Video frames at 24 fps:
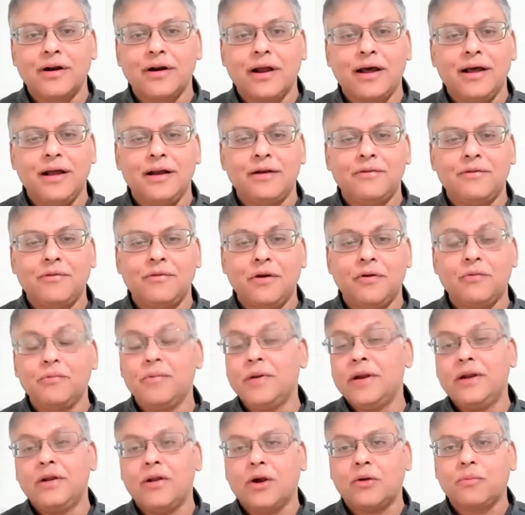it would
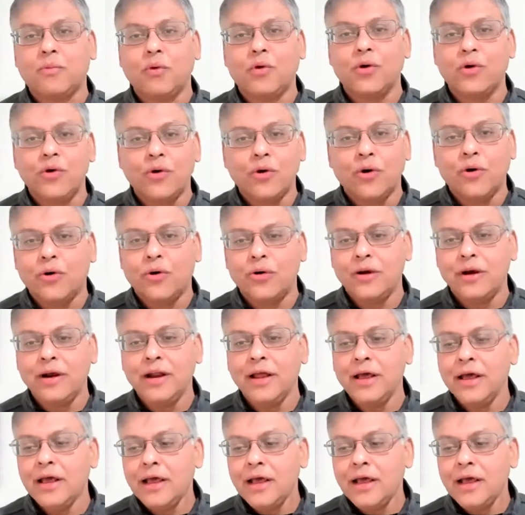be a lot more known,